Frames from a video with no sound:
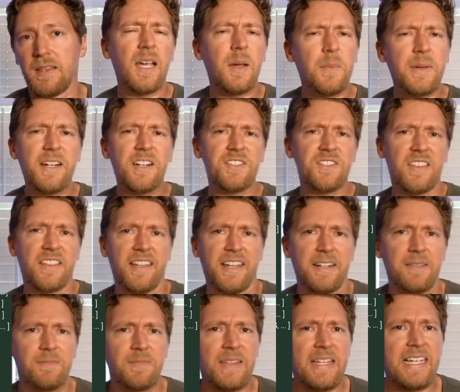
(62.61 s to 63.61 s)
But here's the thing.
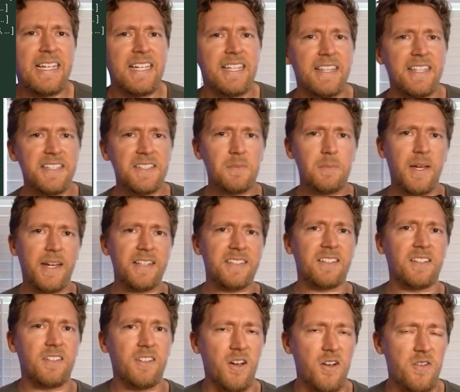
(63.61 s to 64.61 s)
These embeddings
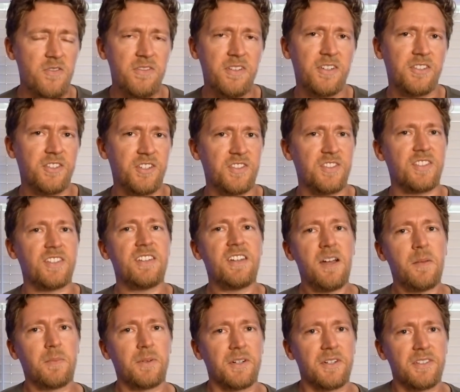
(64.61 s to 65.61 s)
alone are just
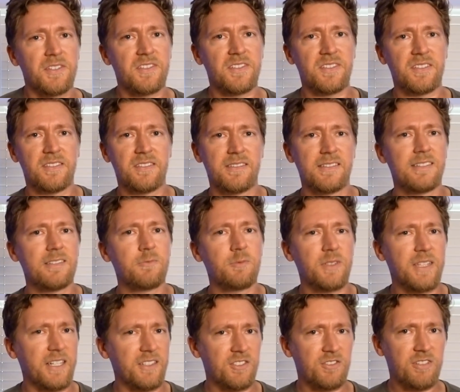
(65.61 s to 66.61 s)
numbers.
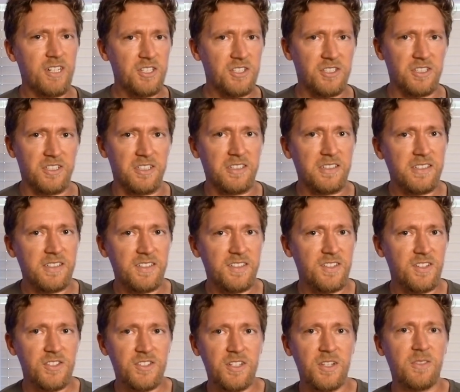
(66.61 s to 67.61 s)
Without structure,
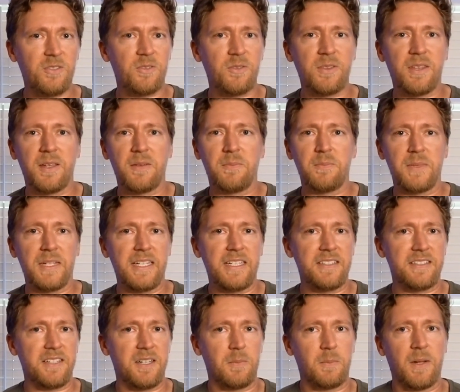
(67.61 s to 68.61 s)
searching through them
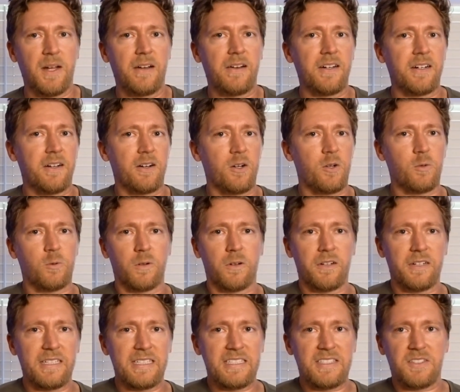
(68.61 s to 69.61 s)
means comparing our
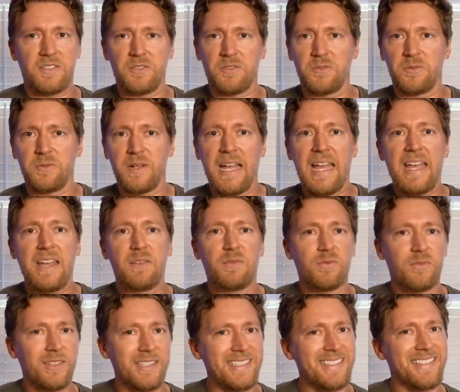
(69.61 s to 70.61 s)
query to
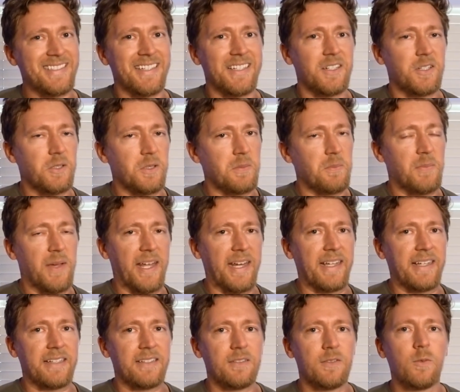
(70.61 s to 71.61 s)
every single
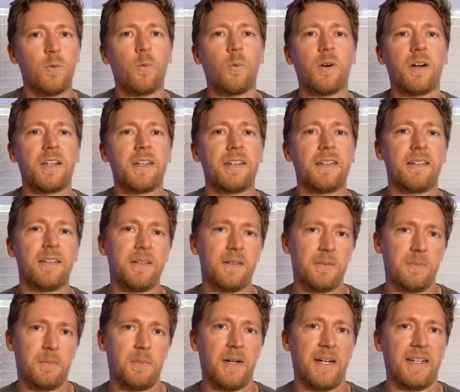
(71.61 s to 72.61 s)
embedding, one
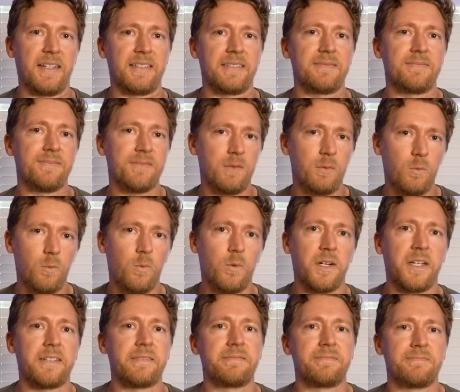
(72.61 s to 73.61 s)
by
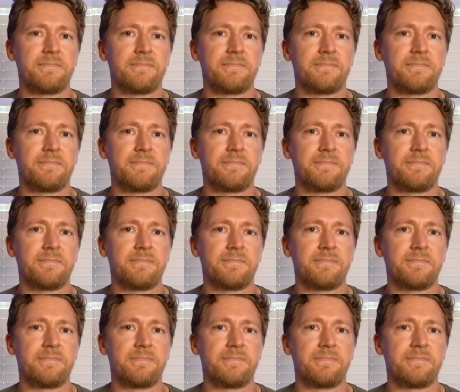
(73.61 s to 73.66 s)
one.